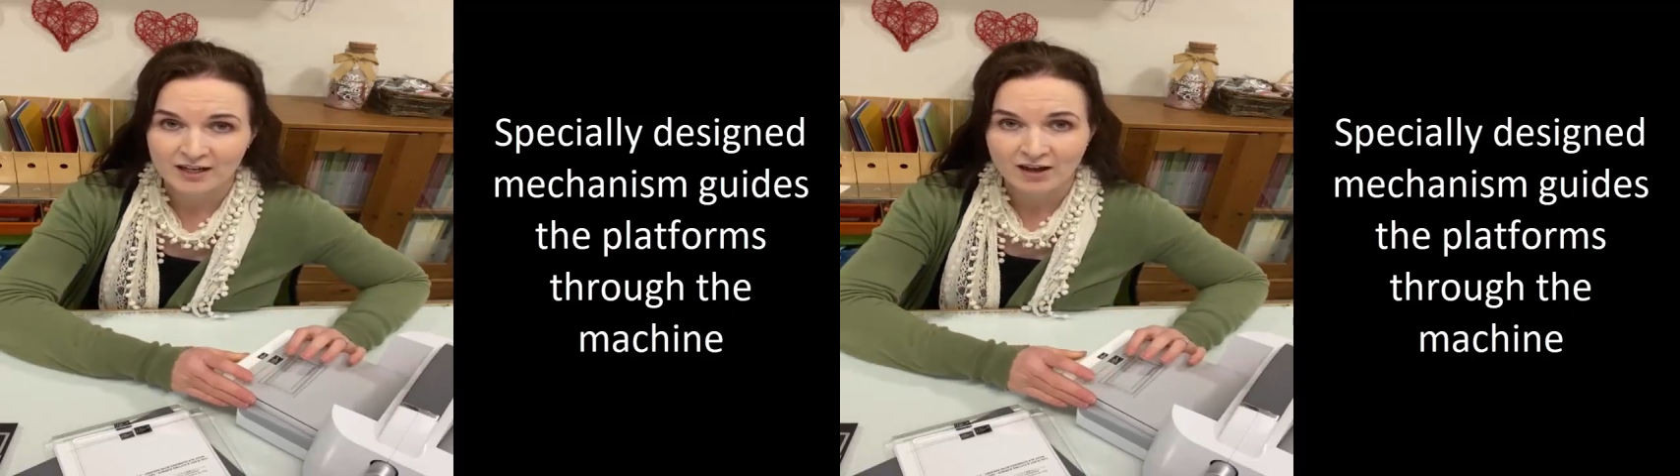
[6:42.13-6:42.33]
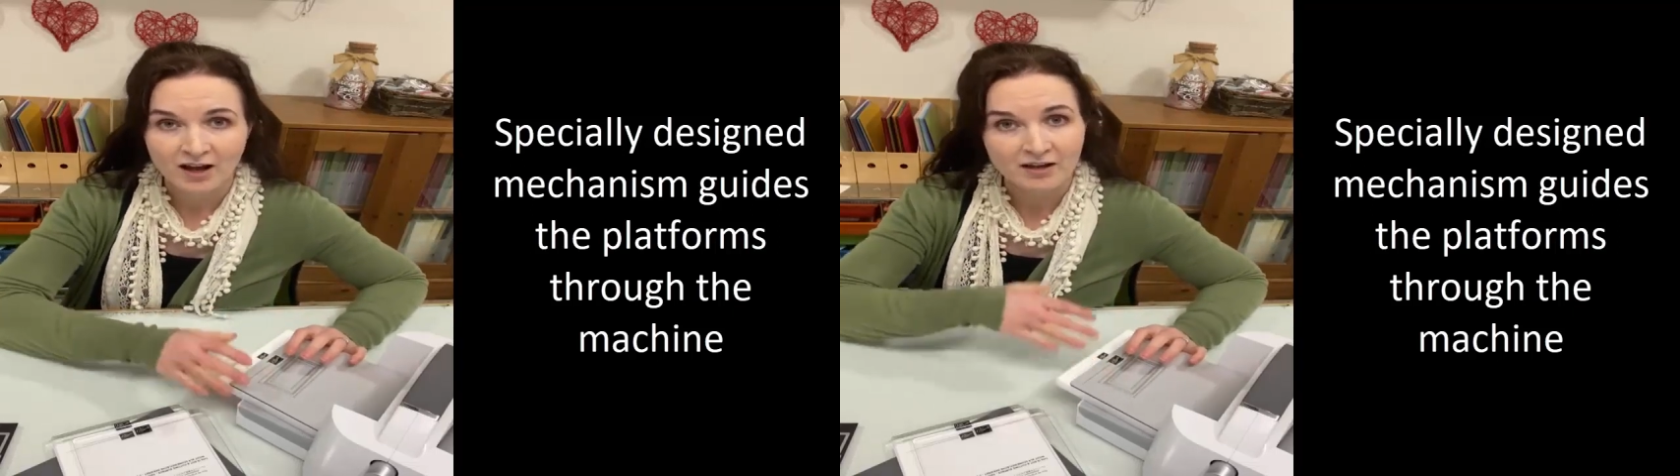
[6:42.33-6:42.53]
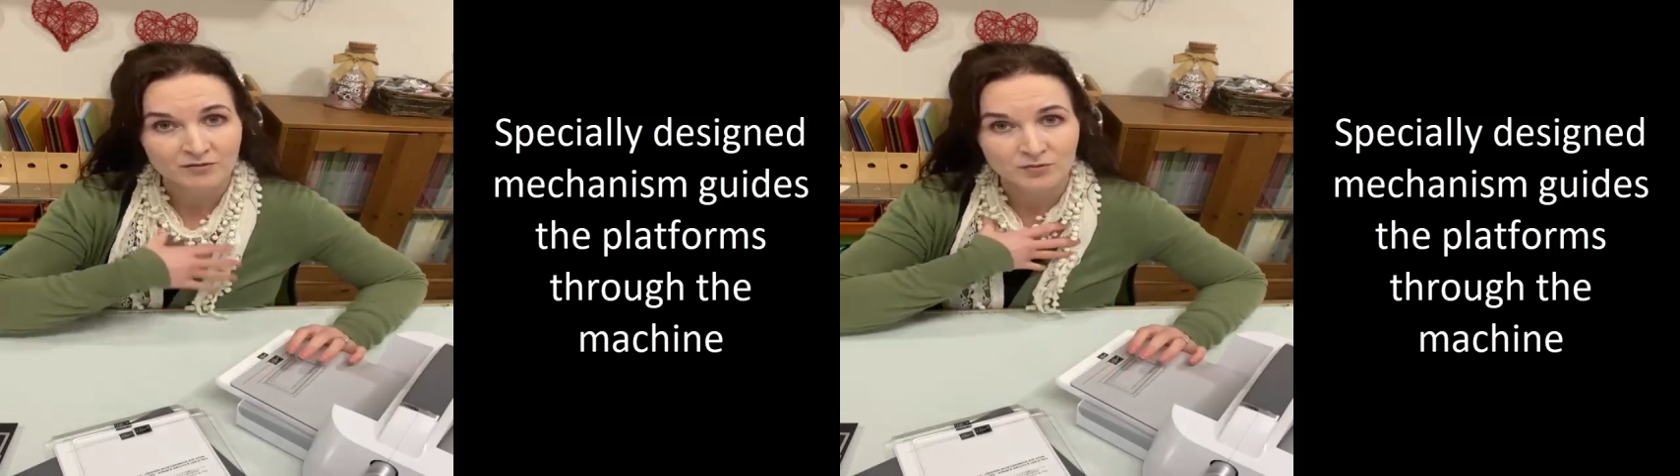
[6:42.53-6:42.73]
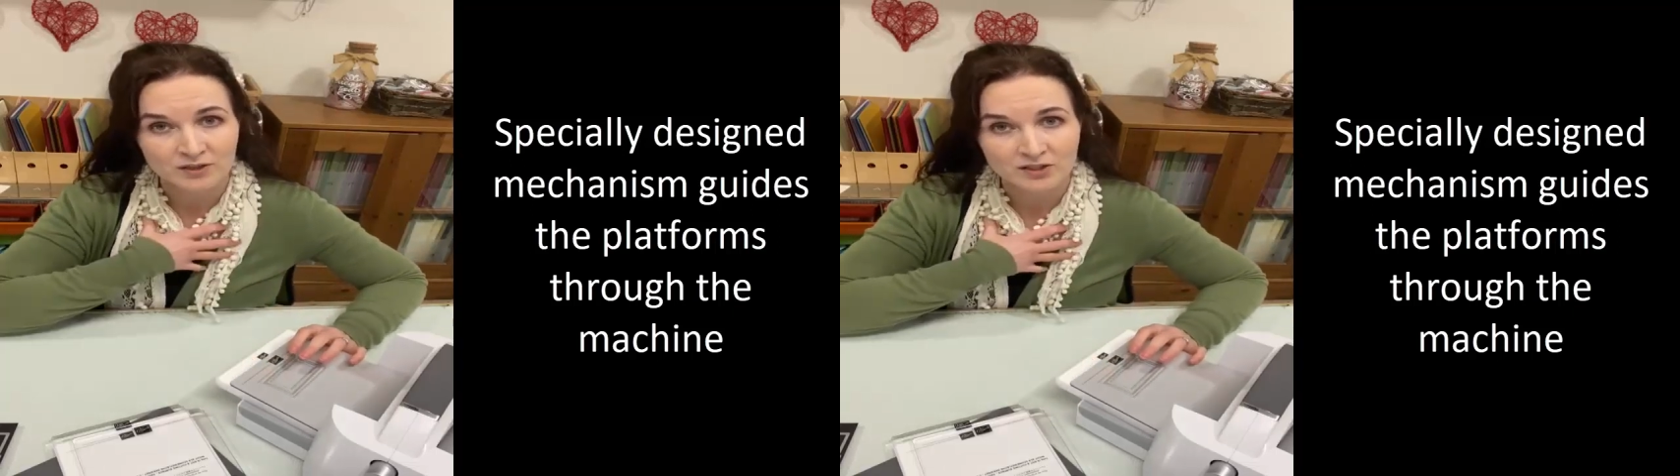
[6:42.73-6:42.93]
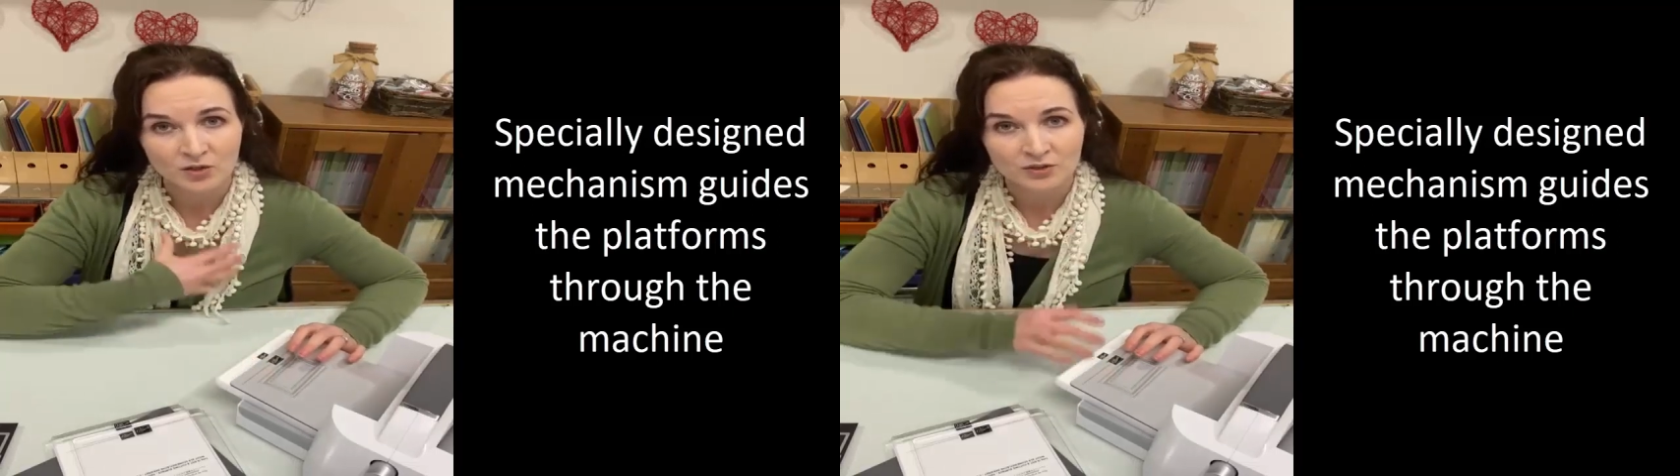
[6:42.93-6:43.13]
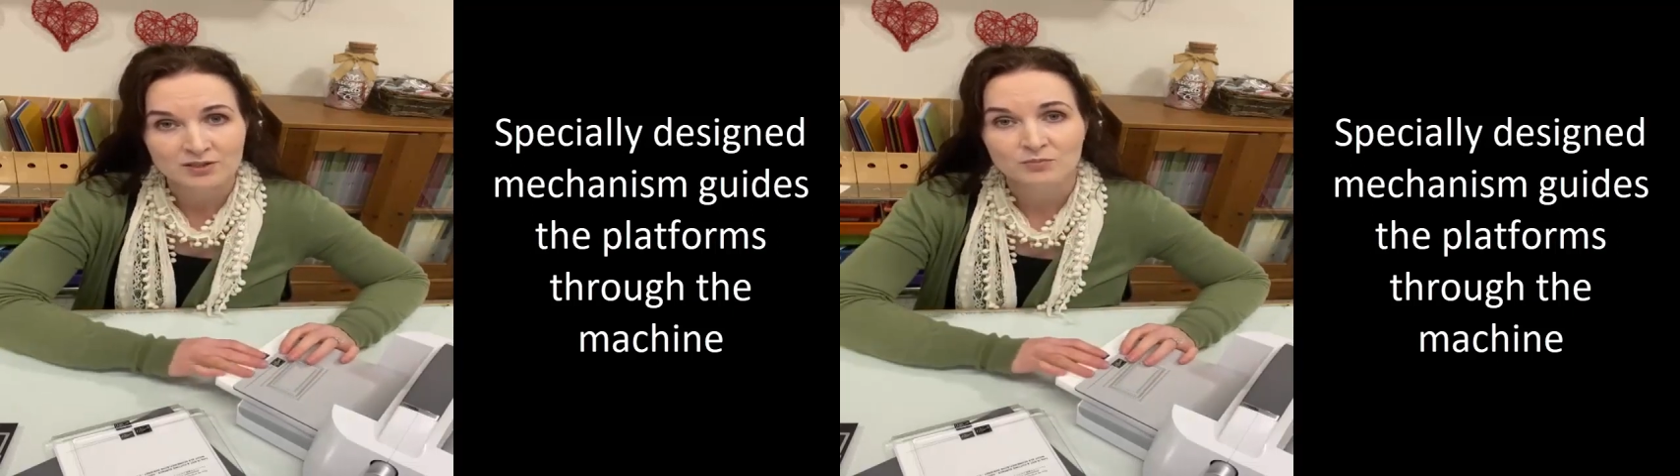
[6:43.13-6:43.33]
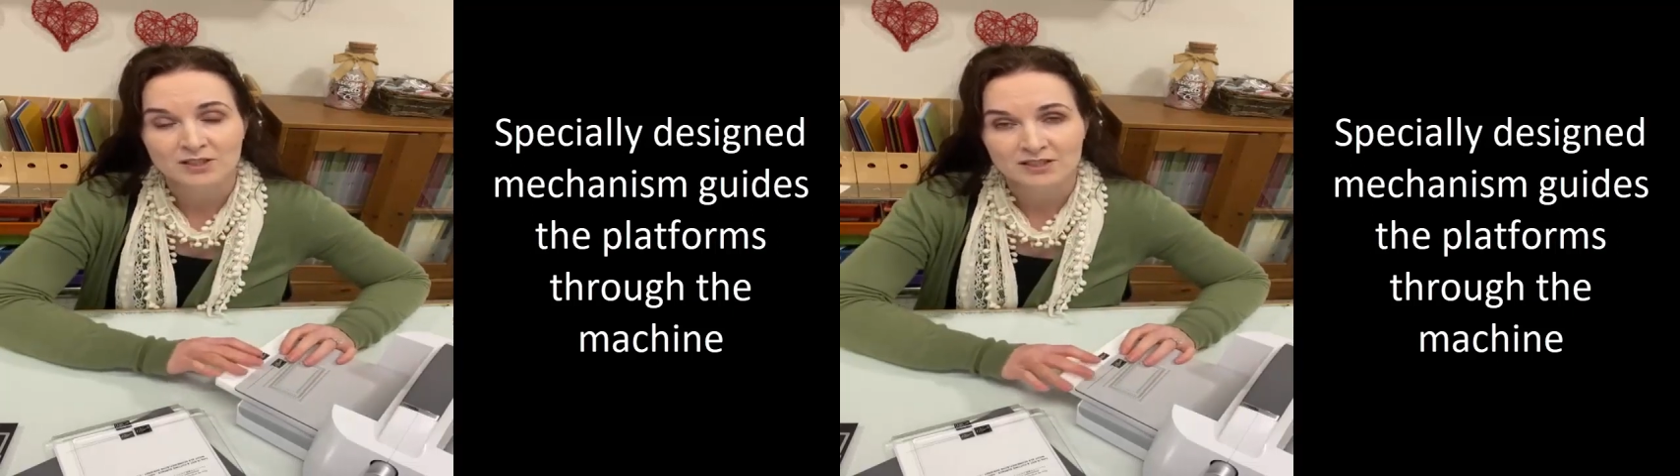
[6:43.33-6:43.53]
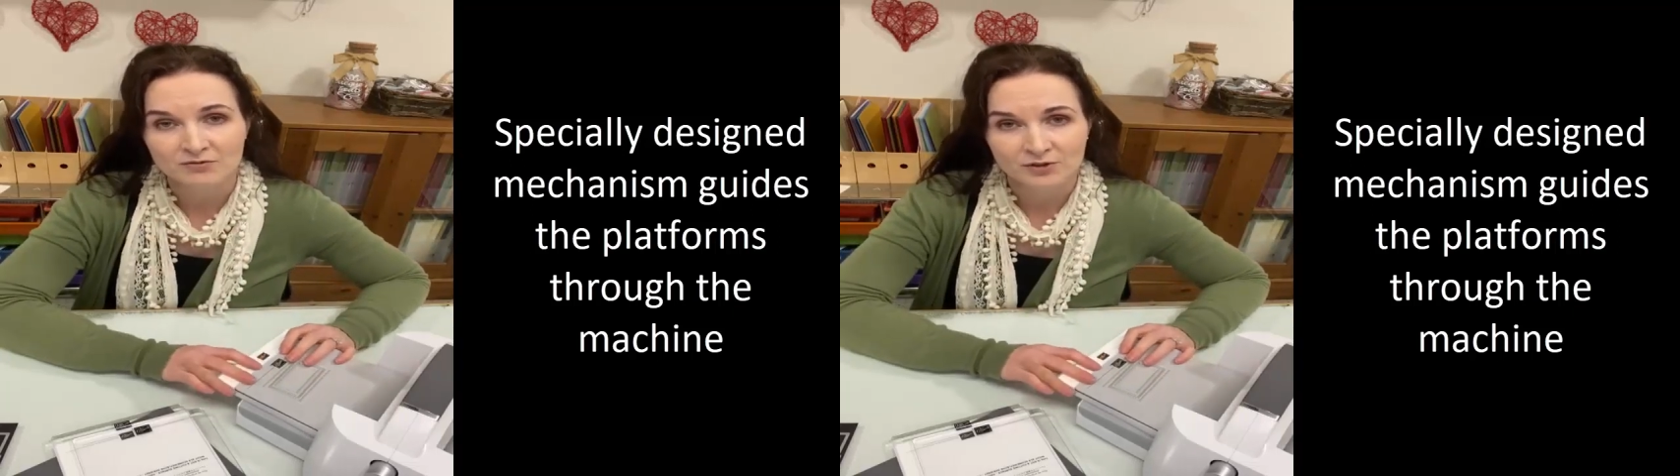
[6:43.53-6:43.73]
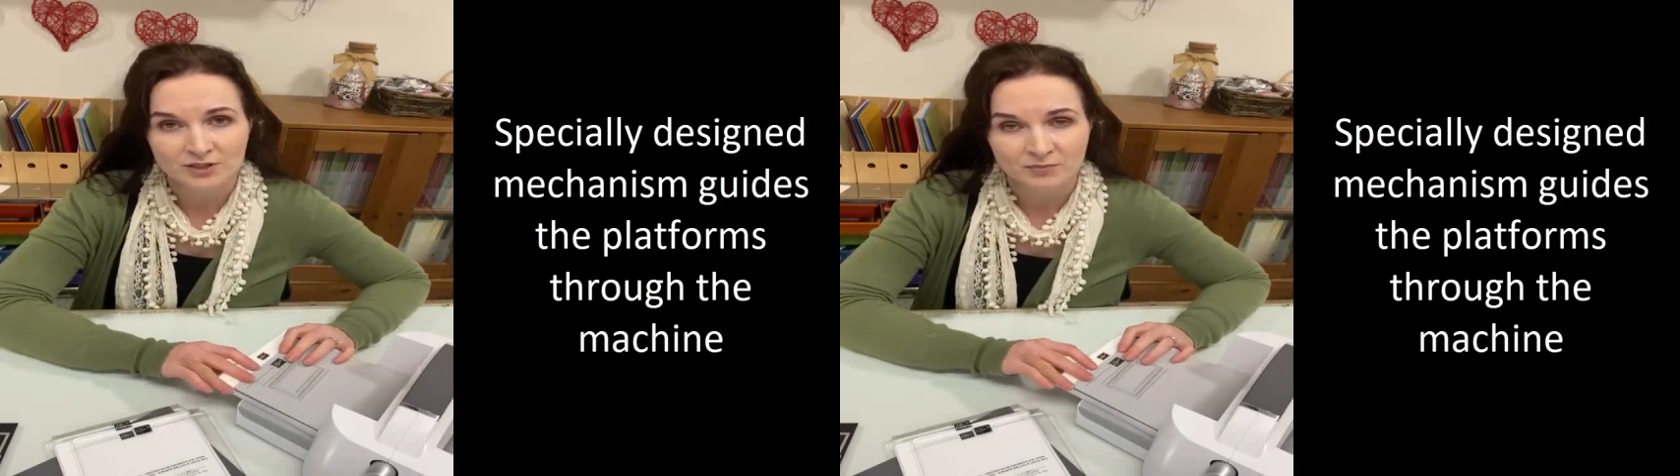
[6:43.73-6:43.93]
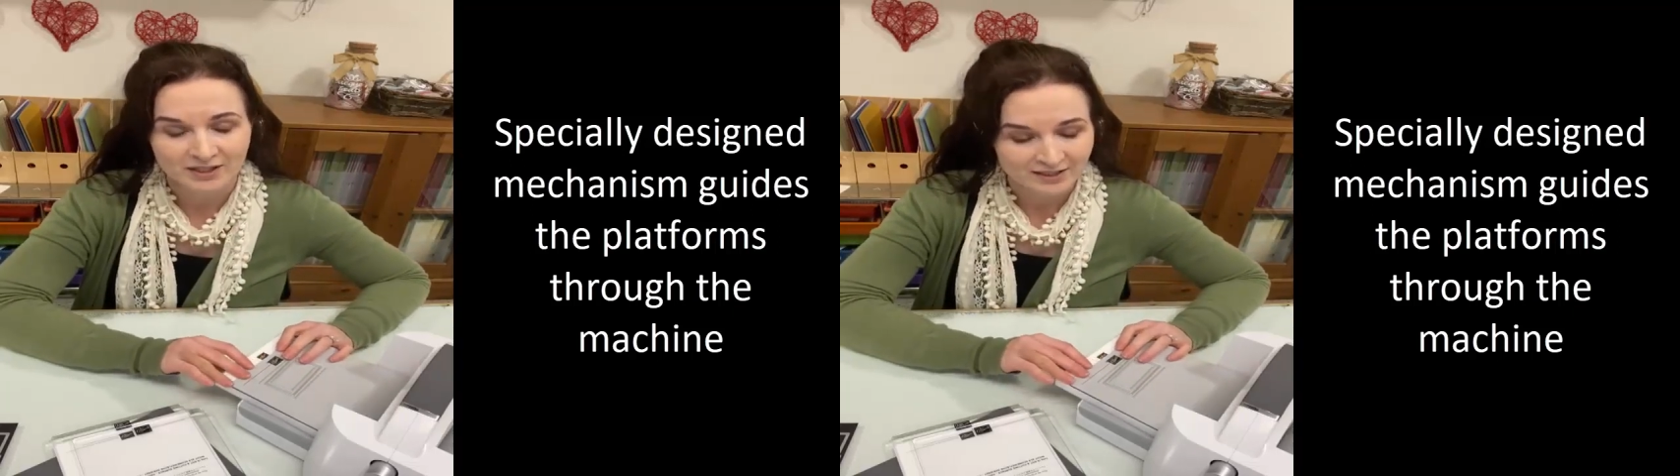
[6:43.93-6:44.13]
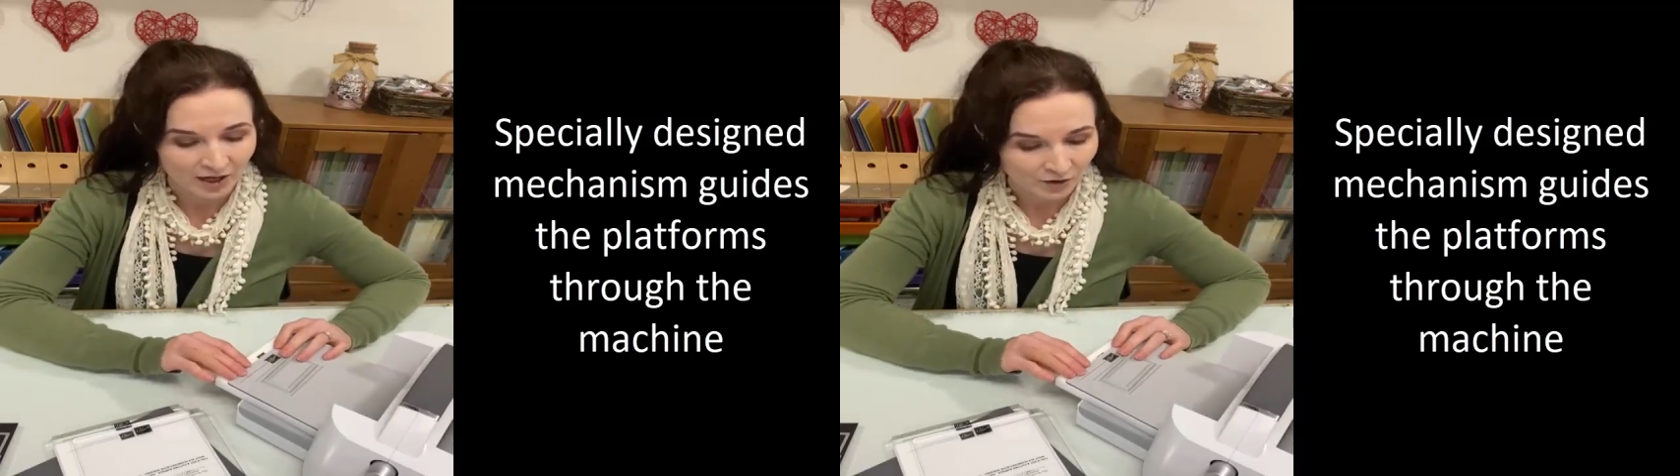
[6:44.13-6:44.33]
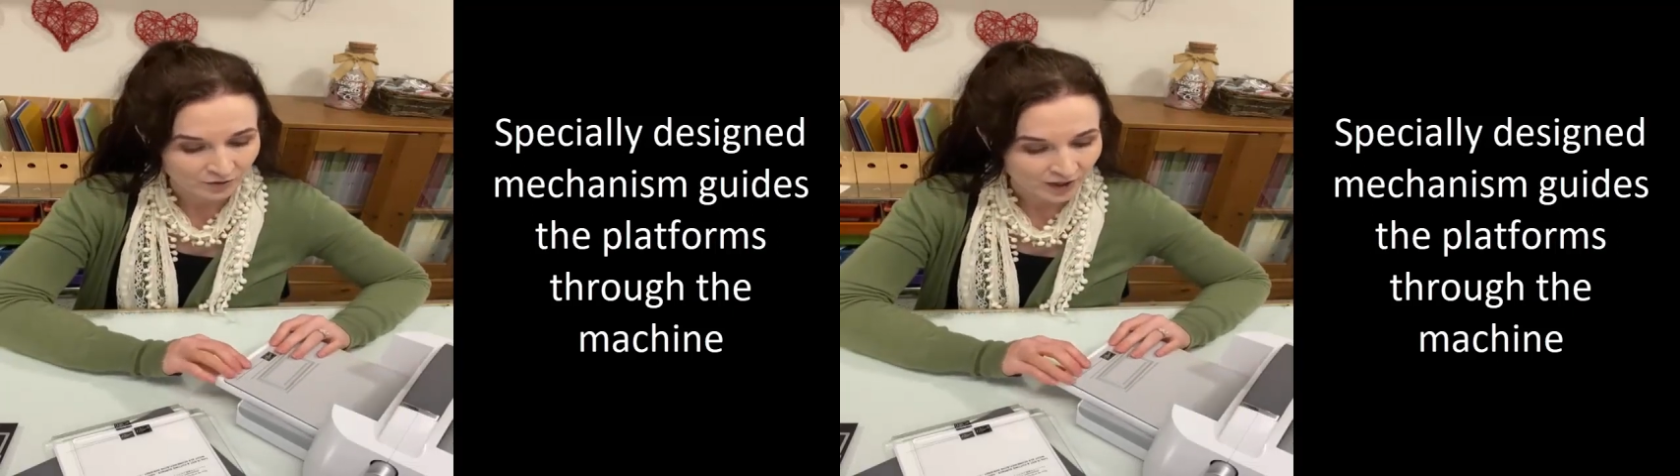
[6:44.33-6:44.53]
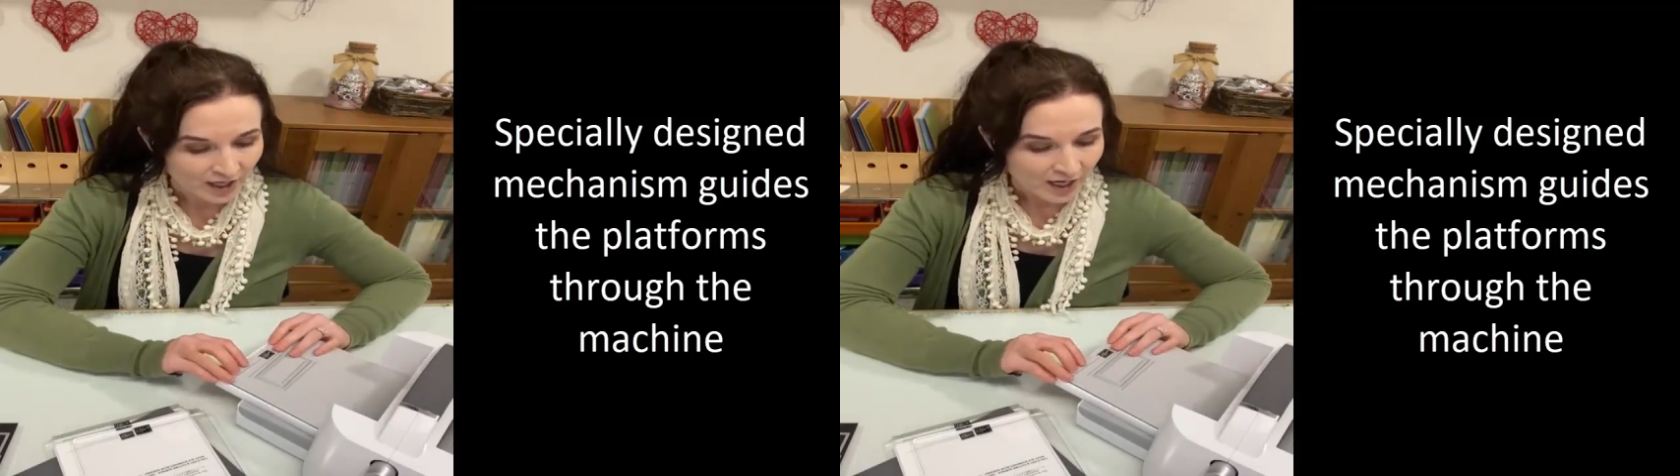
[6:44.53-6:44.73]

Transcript: And I have really noticed a big difference myself,